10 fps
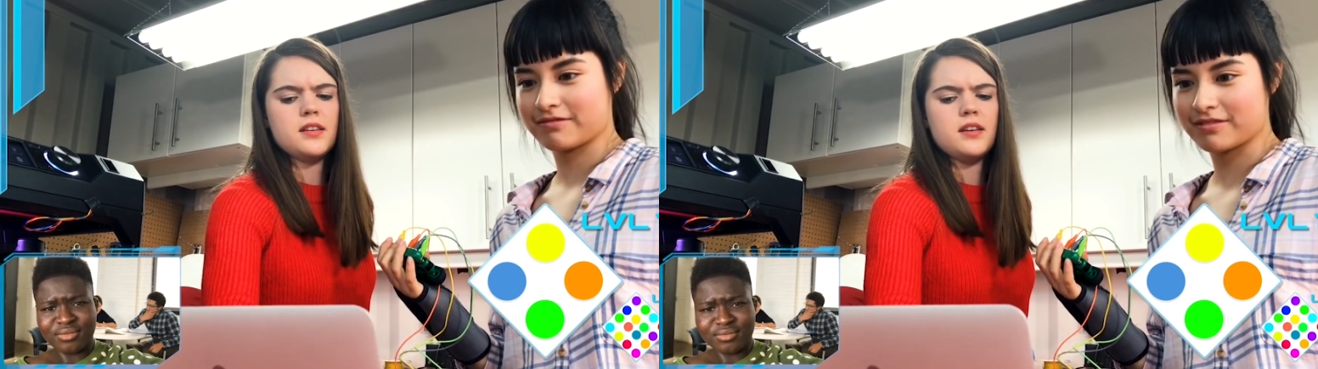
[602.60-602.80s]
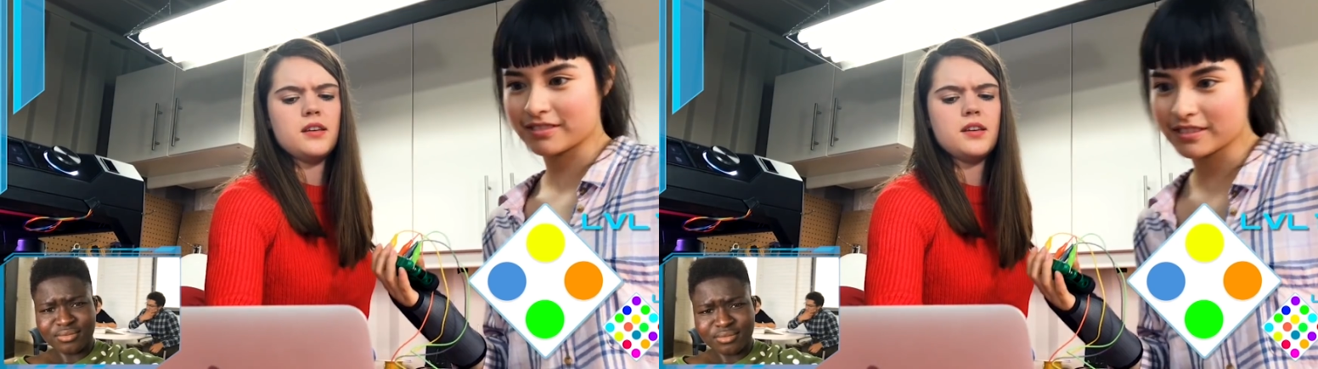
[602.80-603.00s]

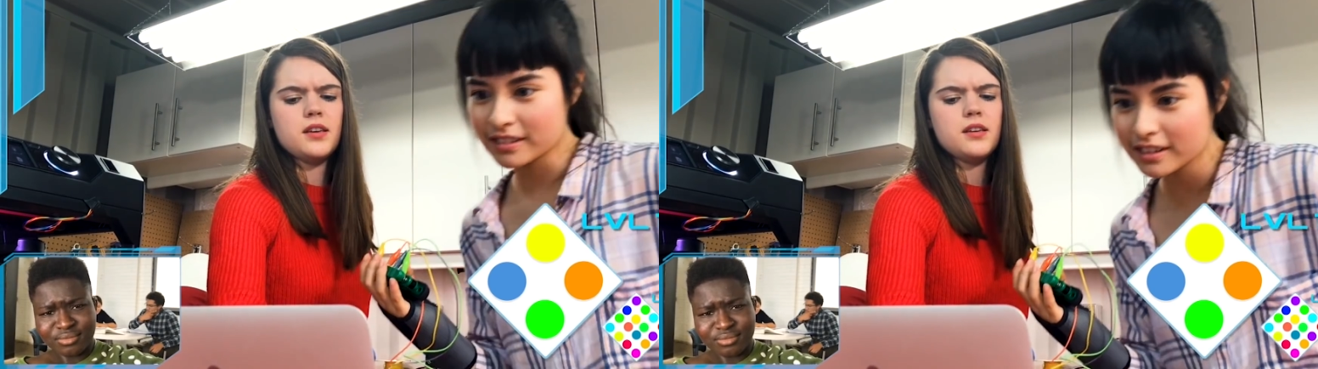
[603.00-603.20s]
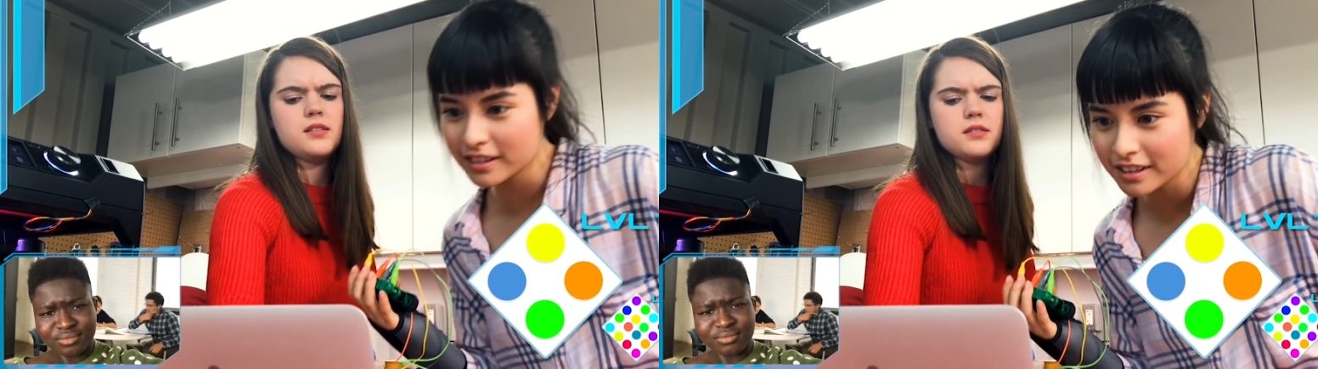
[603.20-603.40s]
Speaker 1: the
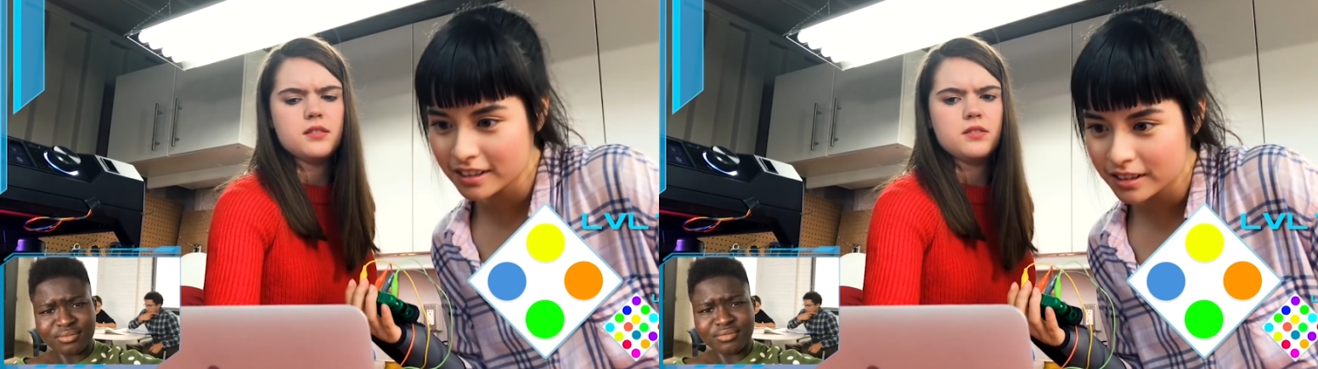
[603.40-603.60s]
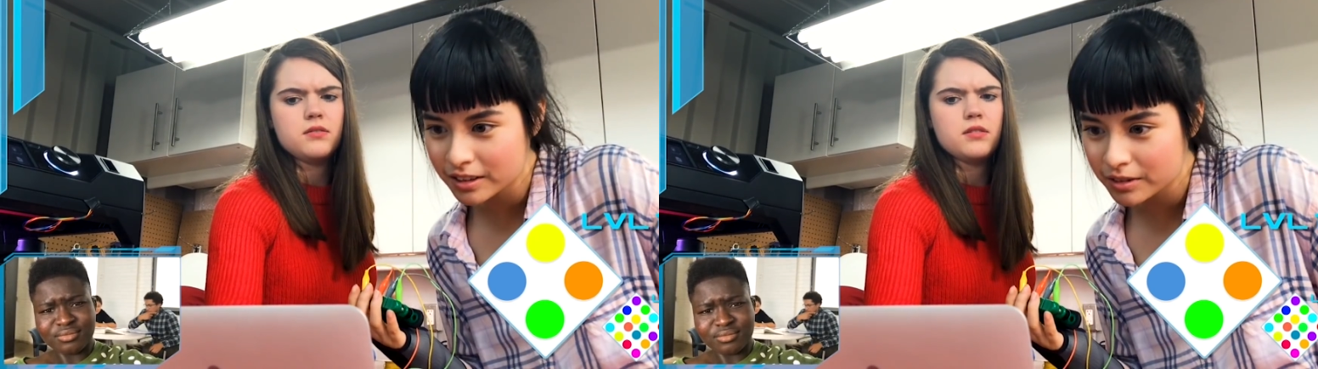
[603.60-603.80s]
keys
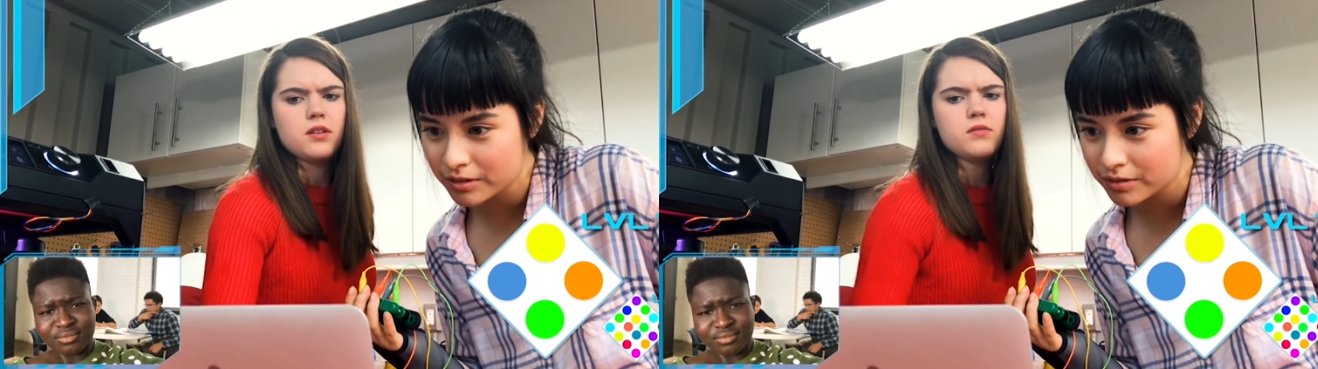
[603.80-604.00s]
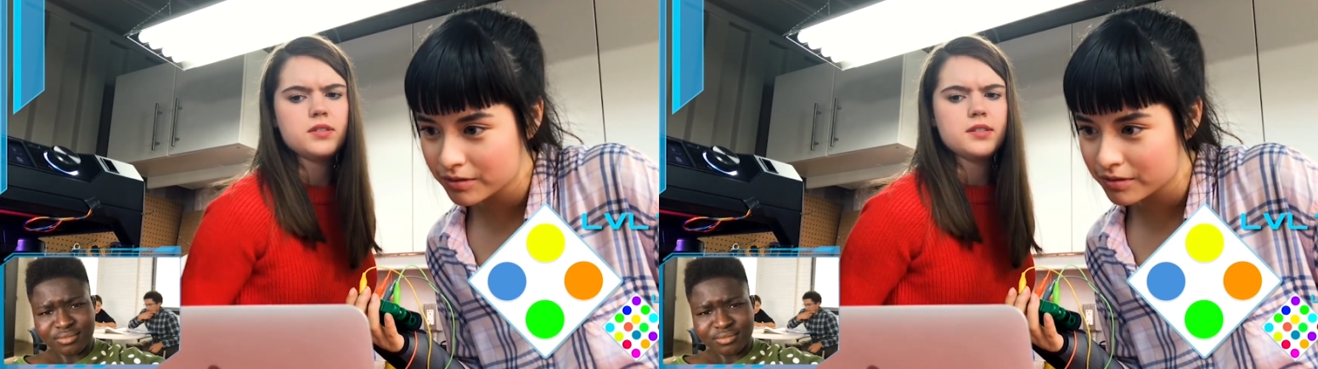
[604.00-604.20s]
to the
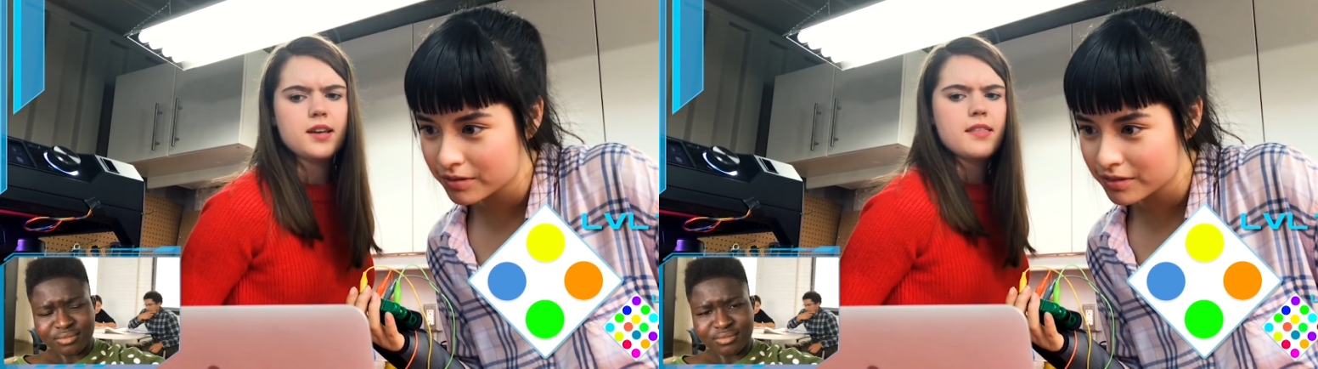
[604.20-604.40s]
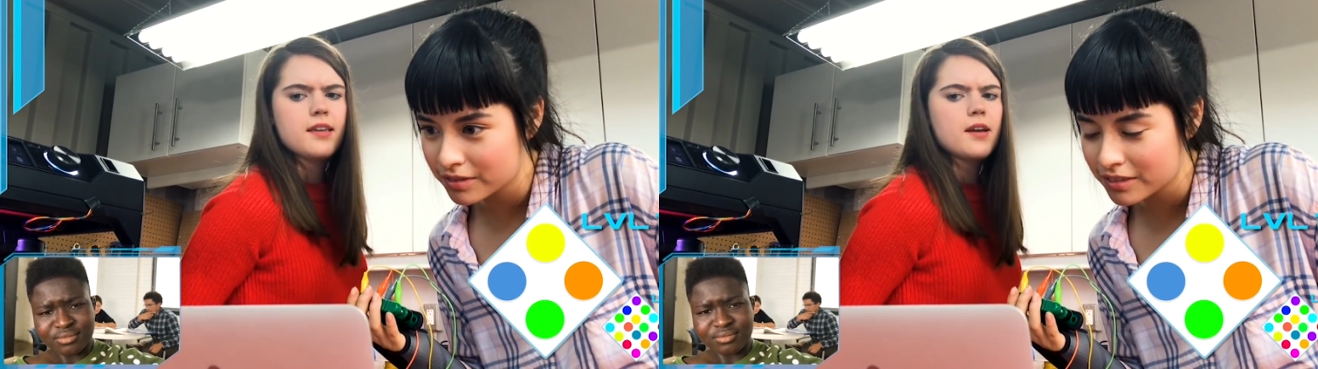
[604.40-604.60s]
notes,
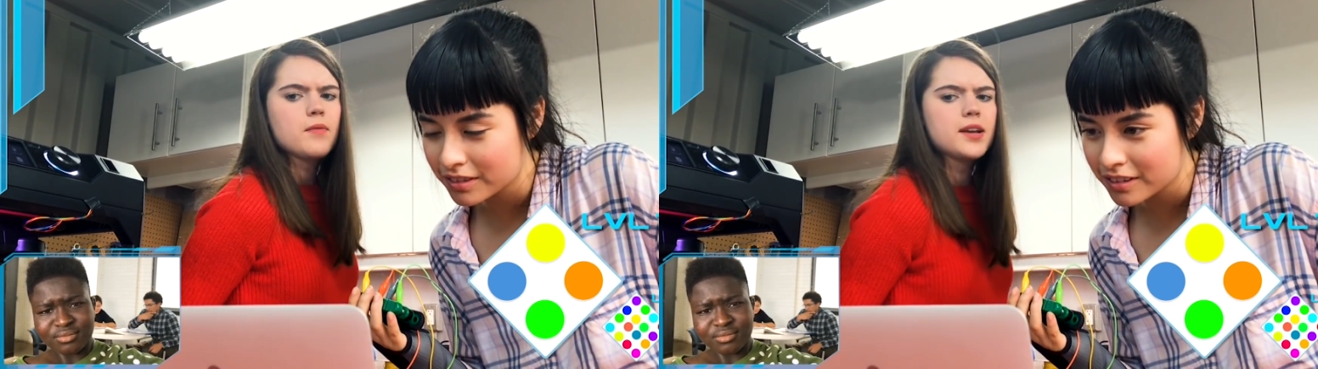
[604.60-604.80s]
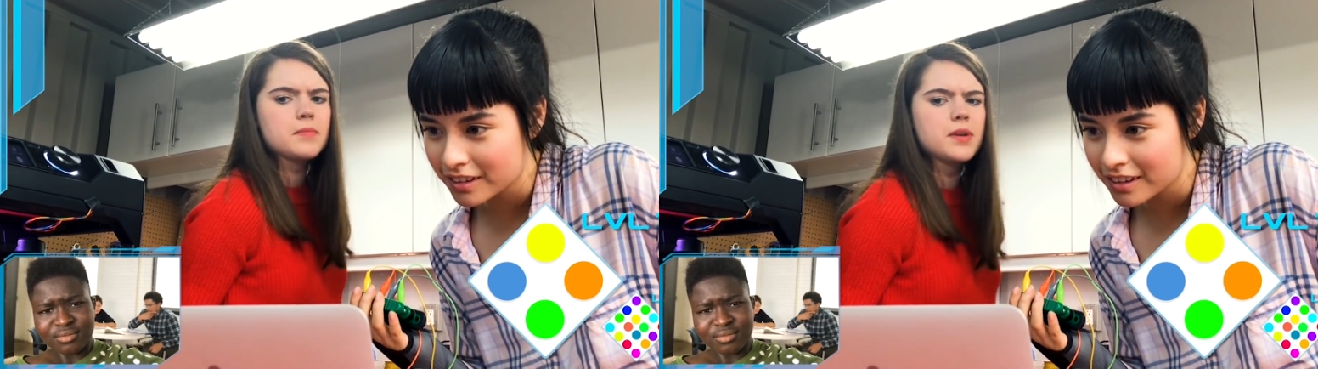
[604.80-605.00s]
and then I
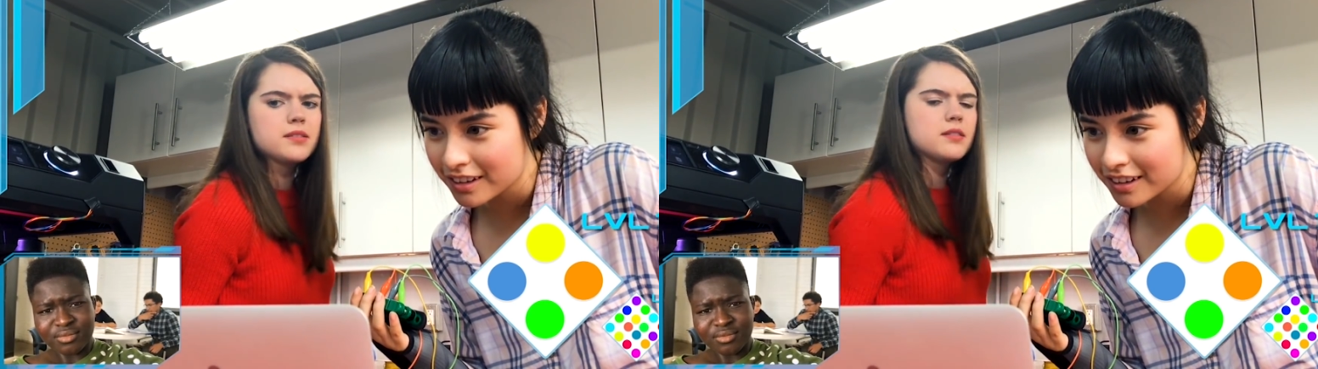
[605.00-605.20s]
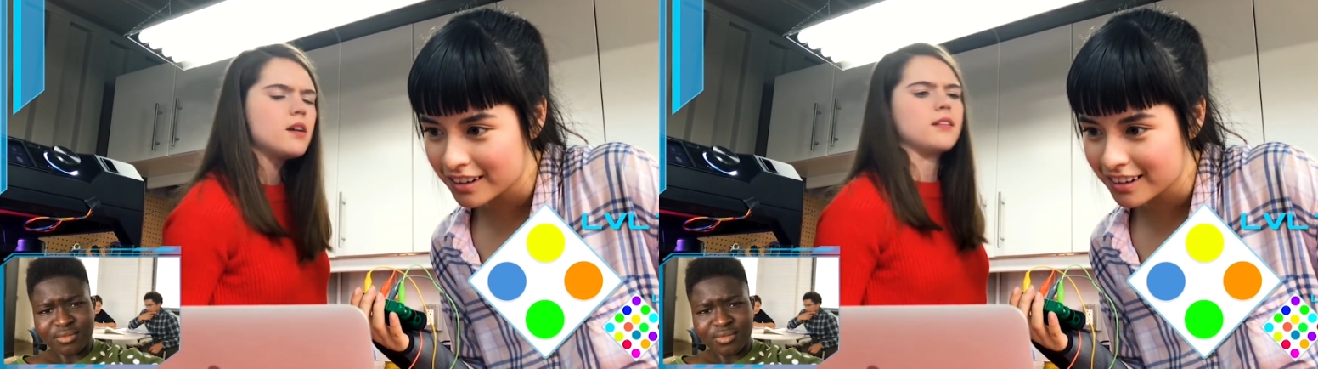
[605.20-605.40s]

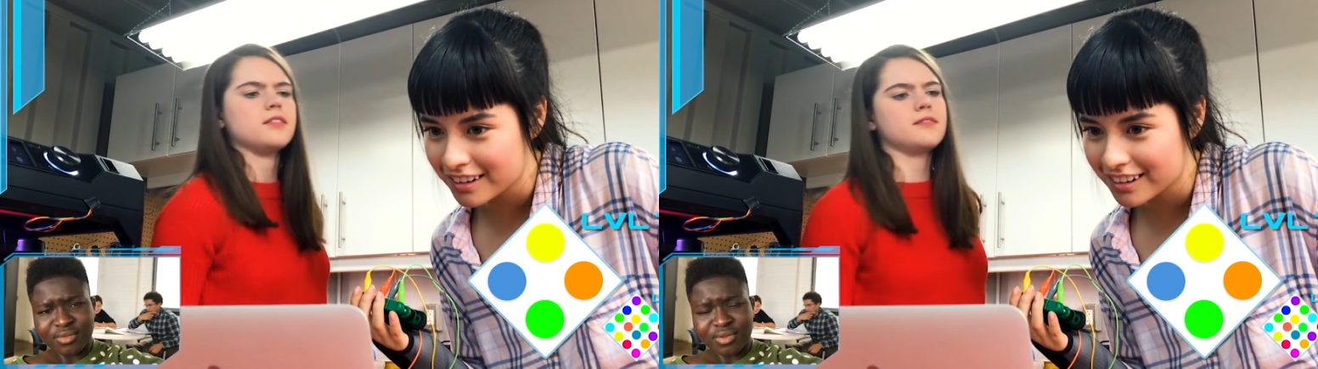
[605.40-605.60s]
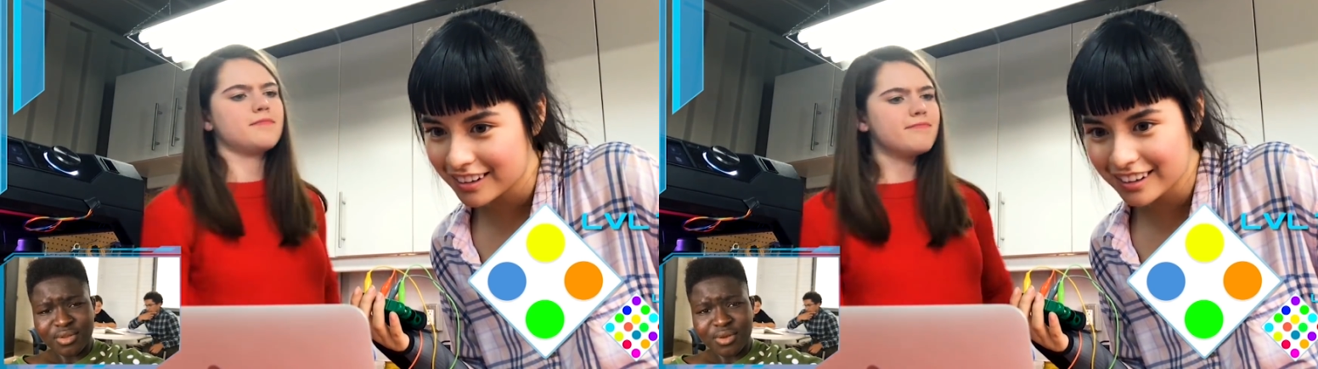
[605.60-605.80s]
randomized the dots.